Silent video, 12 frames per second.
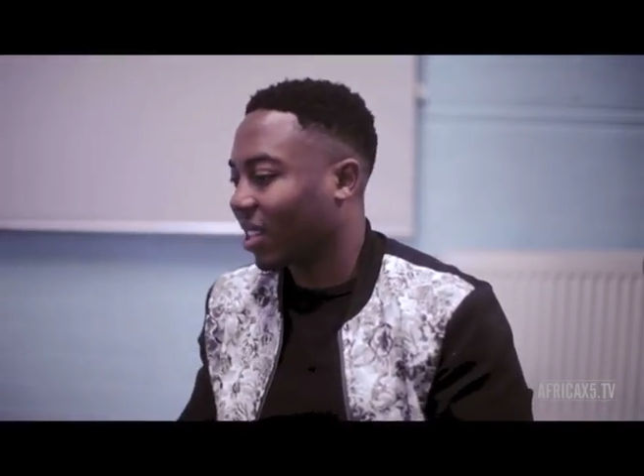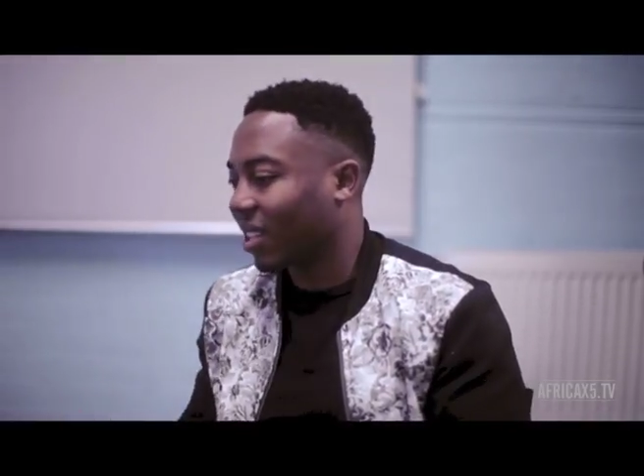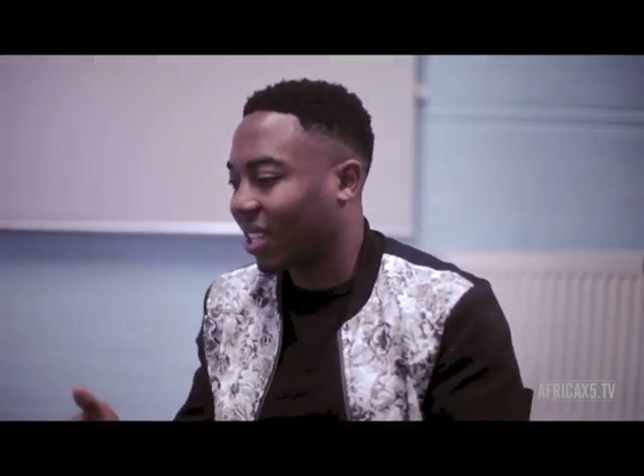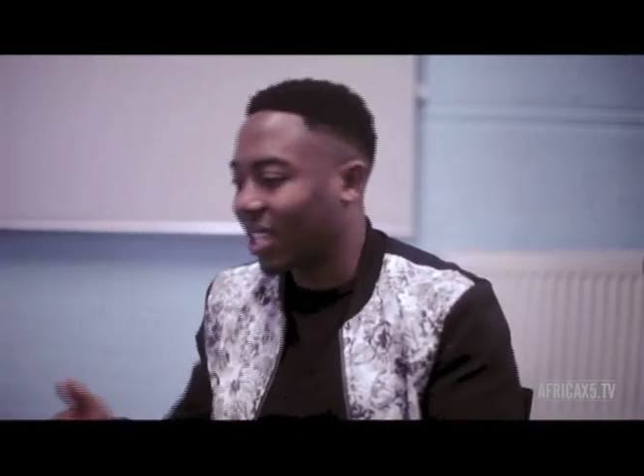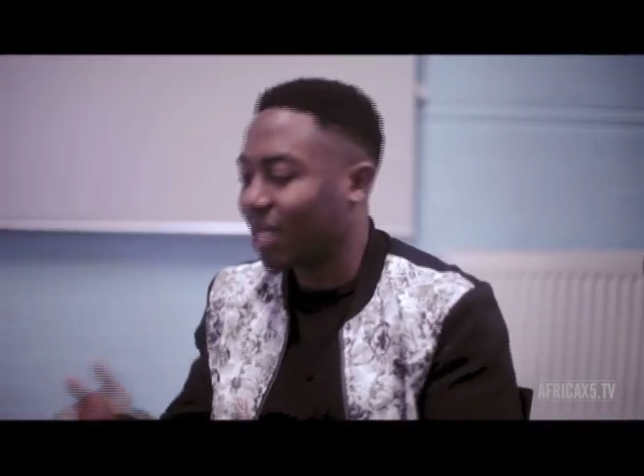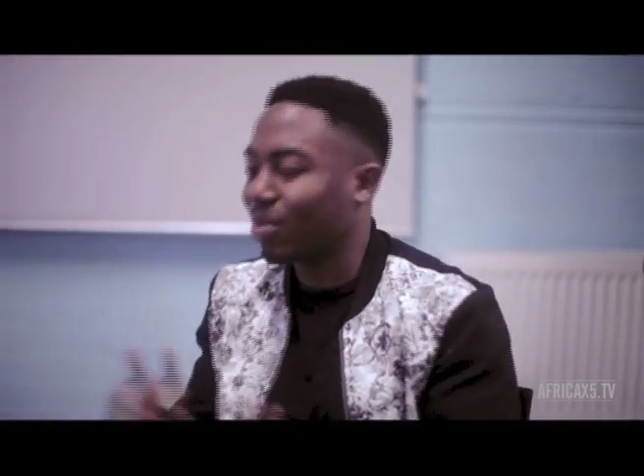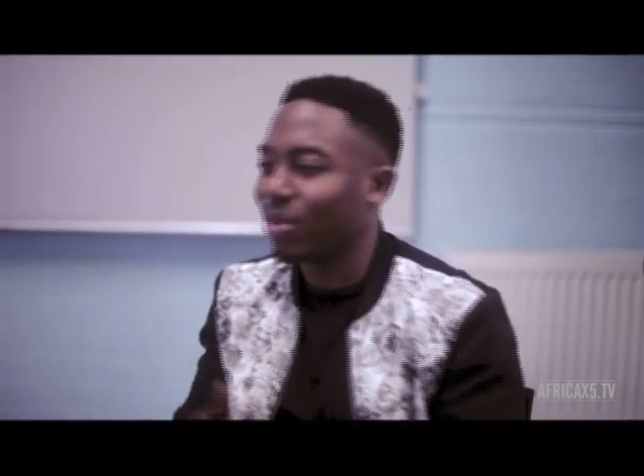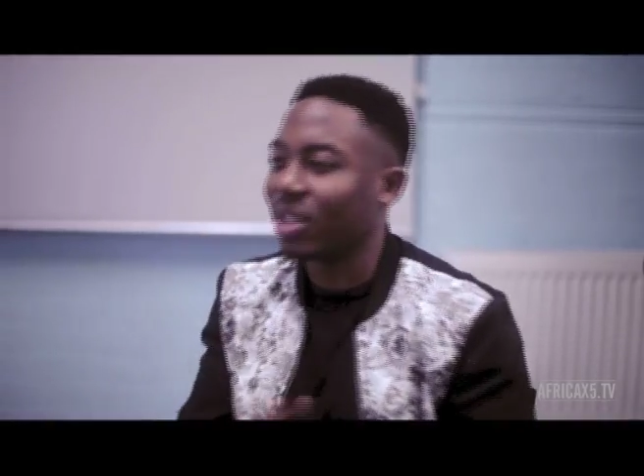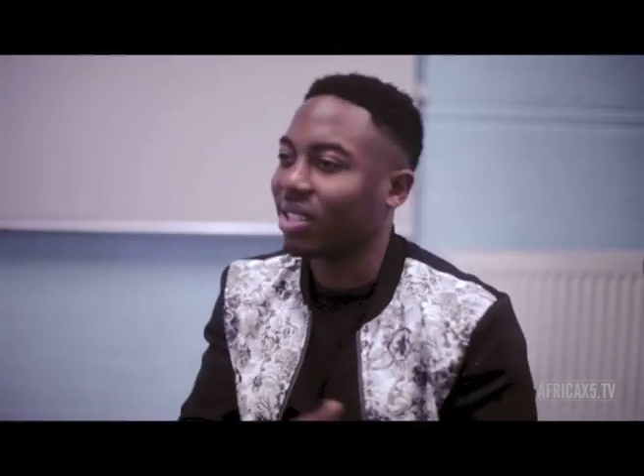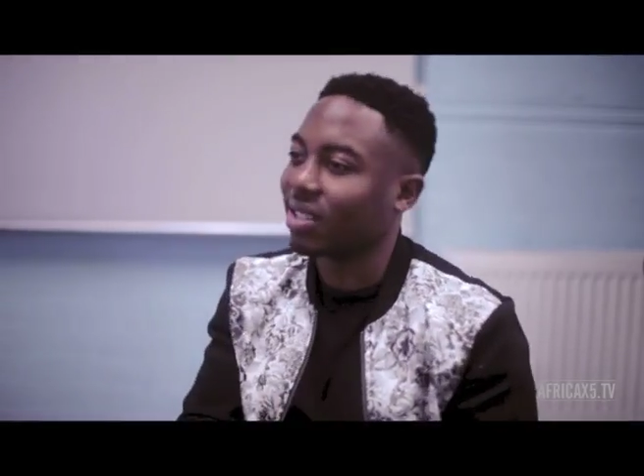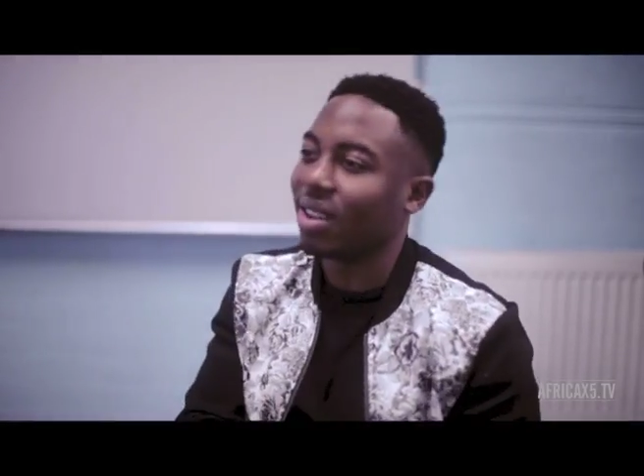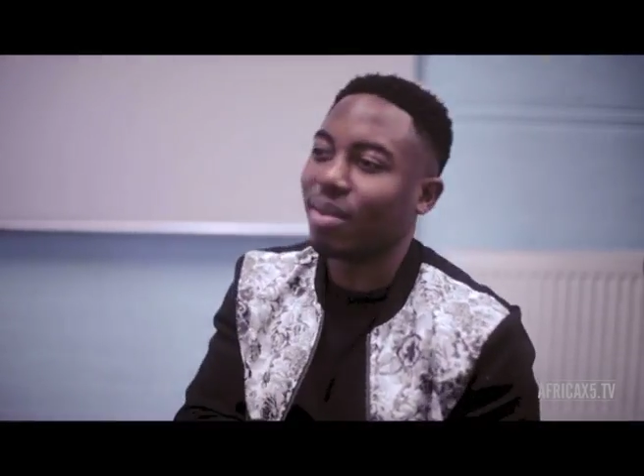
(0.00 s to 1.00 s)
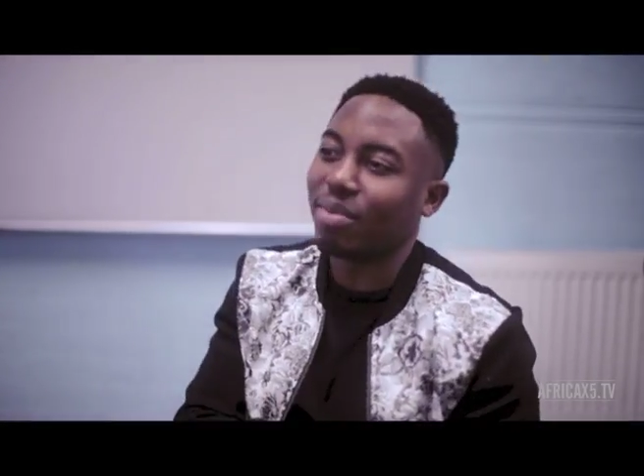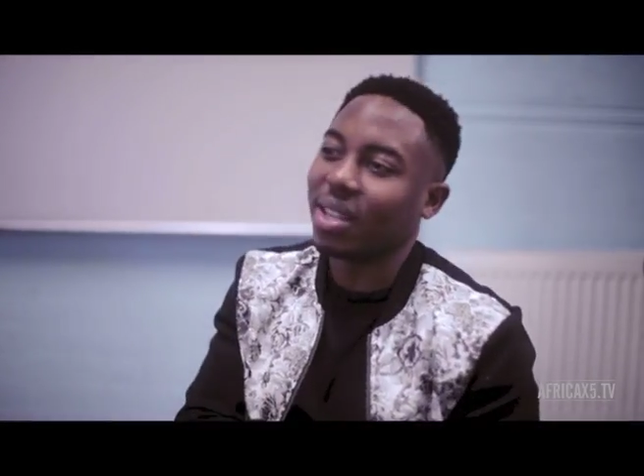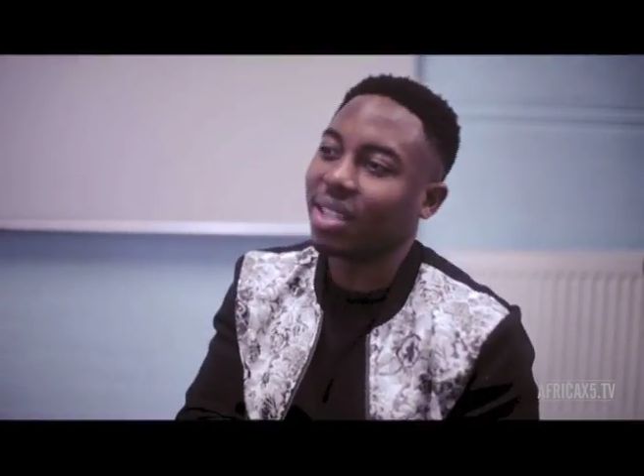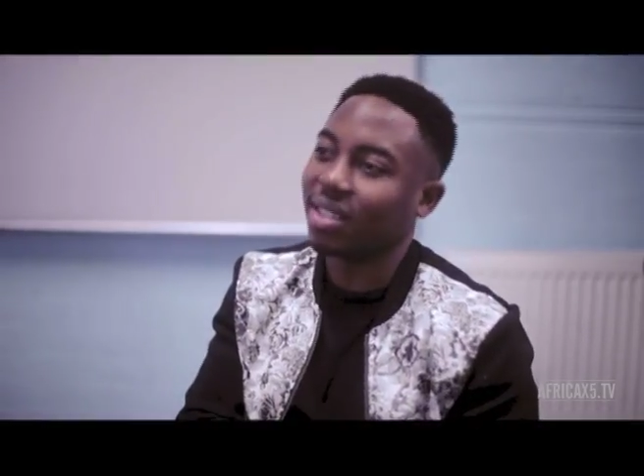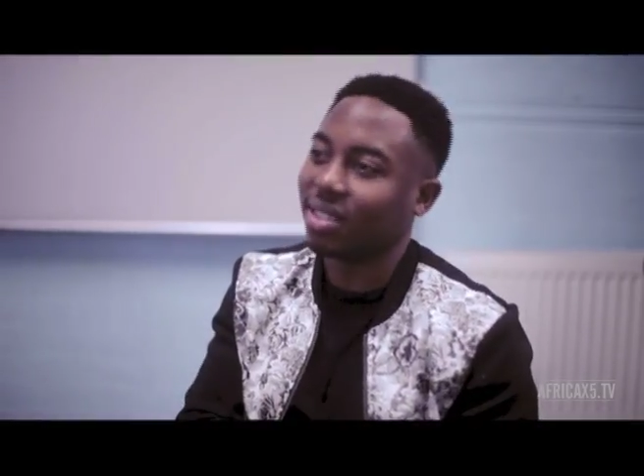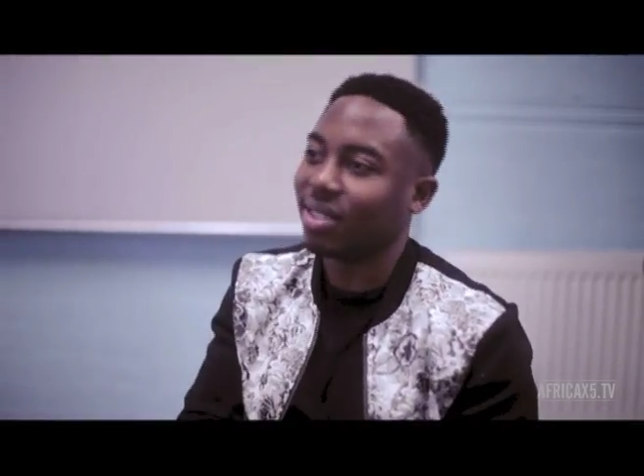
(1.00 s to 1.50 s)
keep you in a certain
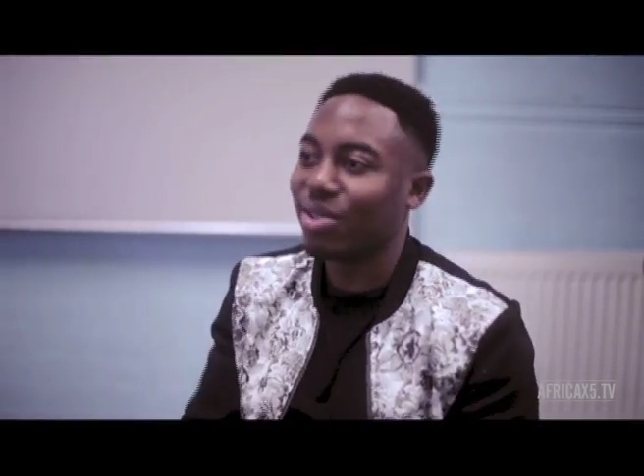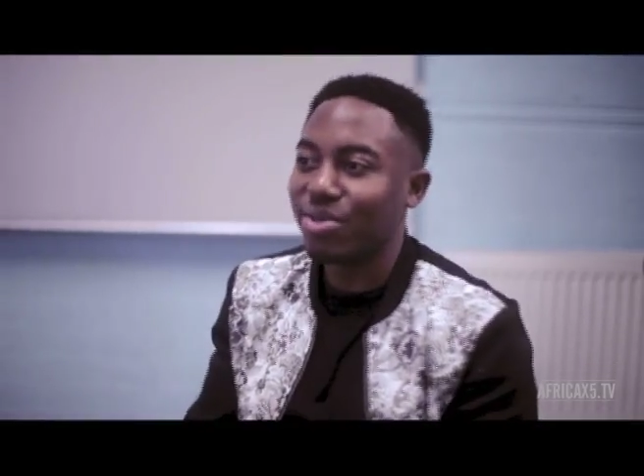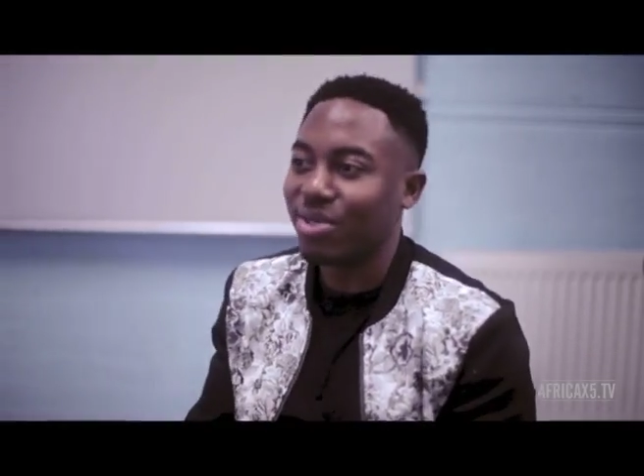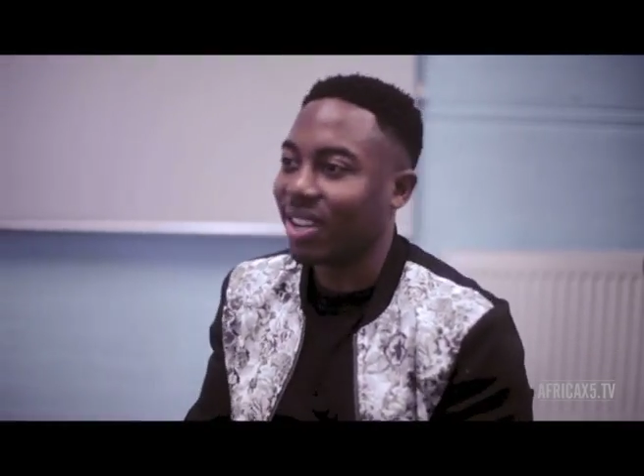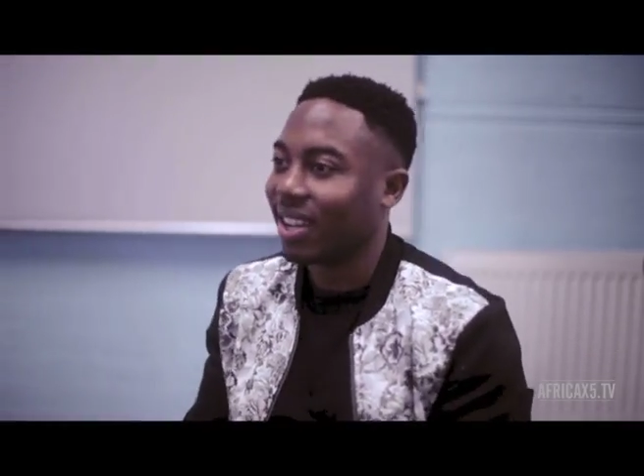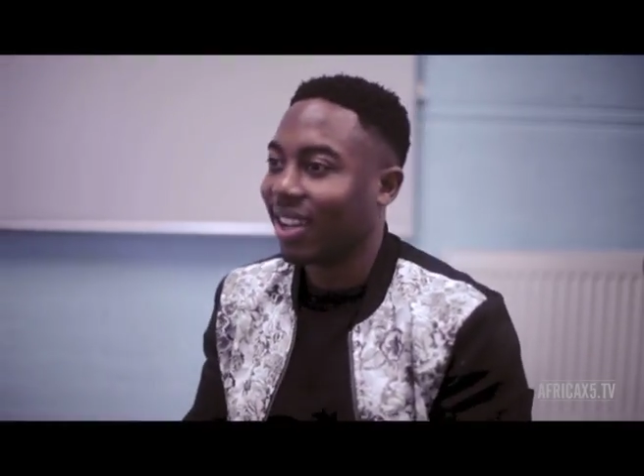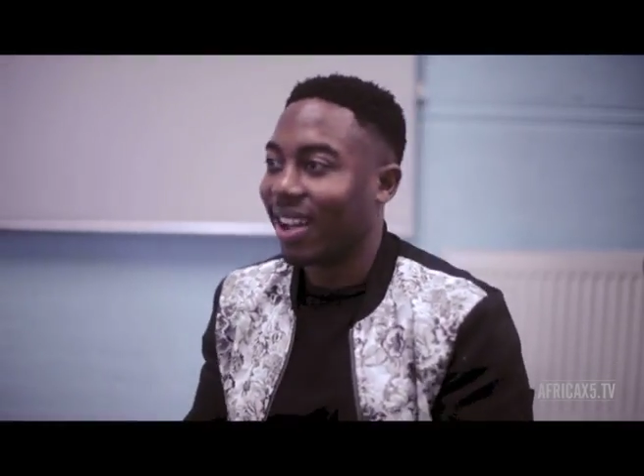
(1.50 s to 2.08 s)
place. No,